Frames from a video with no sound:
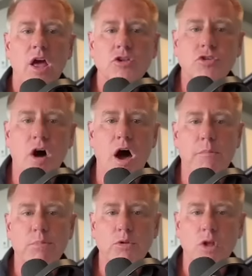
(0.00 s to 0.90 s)

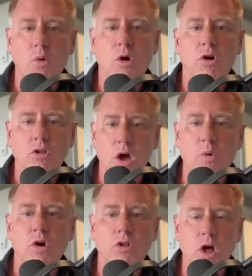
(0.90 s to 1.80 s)
Top, lower,
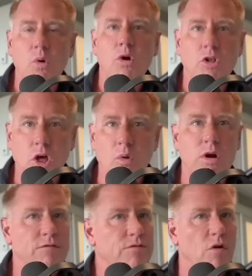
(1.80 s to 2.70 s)
lower, lower, lower.
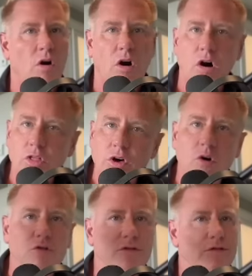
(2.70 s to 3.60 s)
And for all
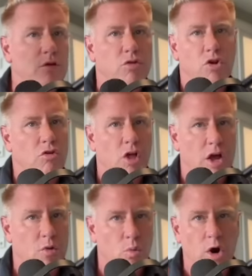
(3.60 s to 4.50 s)
those of you that are
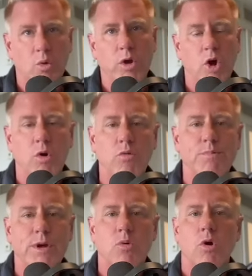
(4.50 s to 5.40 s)
like, where are we going with
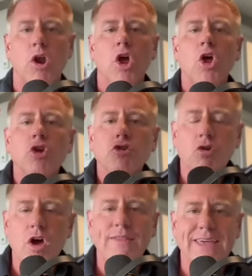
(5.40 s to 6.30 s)
Bitcoin?
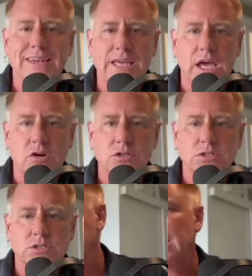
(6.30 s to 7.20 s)
Turn on the
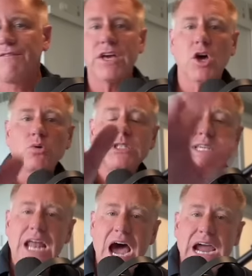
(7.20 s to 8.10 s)
indicators. If it goes
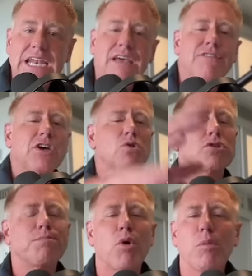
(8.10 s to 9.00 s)
nine, if it
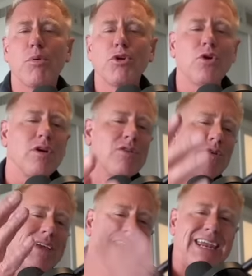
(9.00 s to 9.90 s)
goes purple, you're either
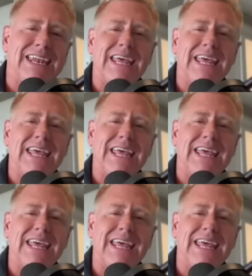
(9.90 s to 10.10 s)
getting